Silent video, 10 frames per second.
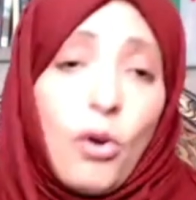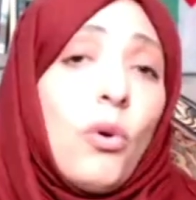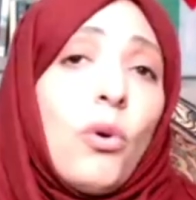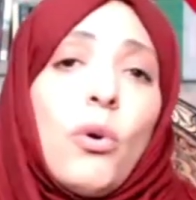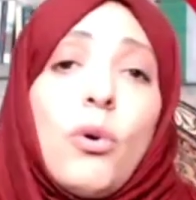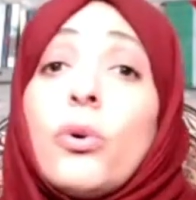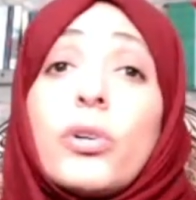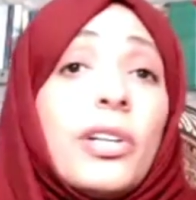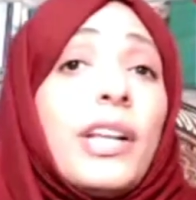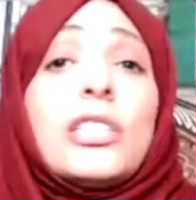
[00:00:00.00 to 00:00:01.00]

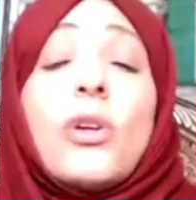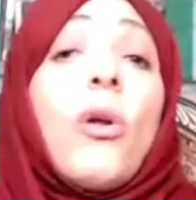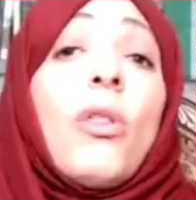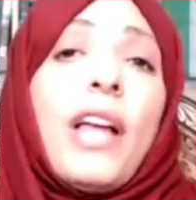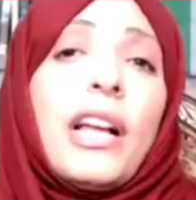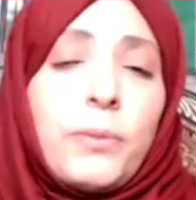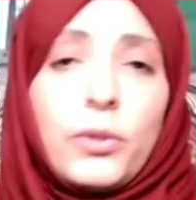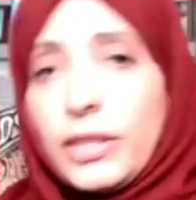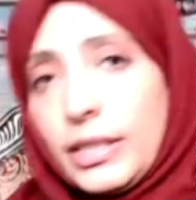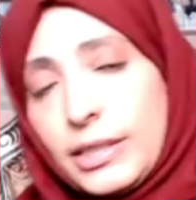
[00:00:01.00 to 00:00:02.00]
organized all that
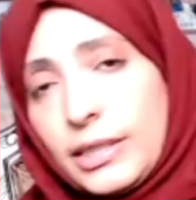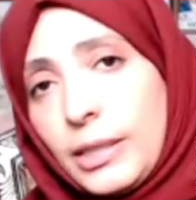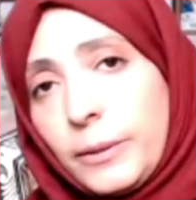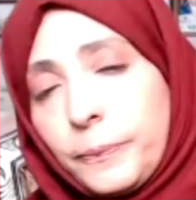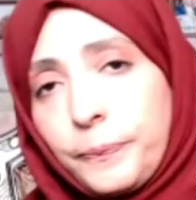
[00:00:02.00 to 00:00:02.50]
protests.